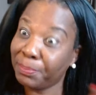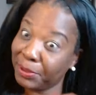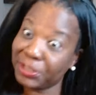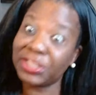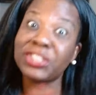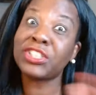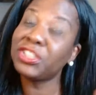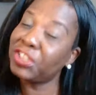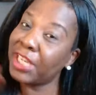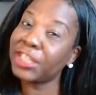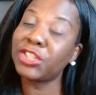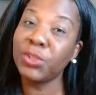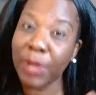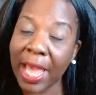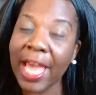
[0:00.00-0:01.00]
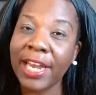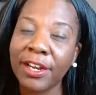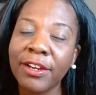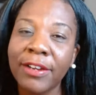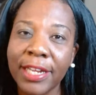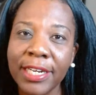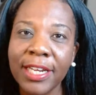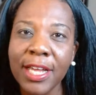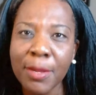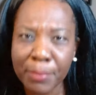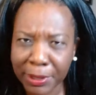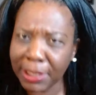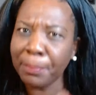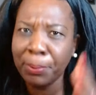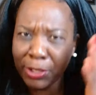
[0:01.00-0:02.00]
positions that you had her in,
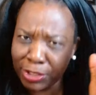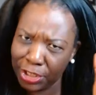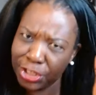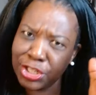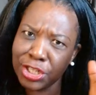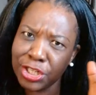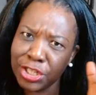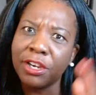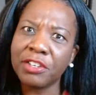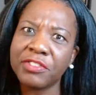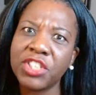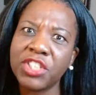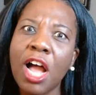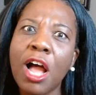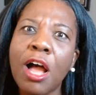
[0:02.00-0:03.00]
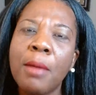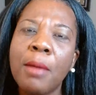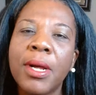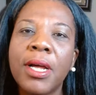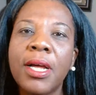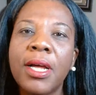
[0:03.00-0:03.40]
but the position of her job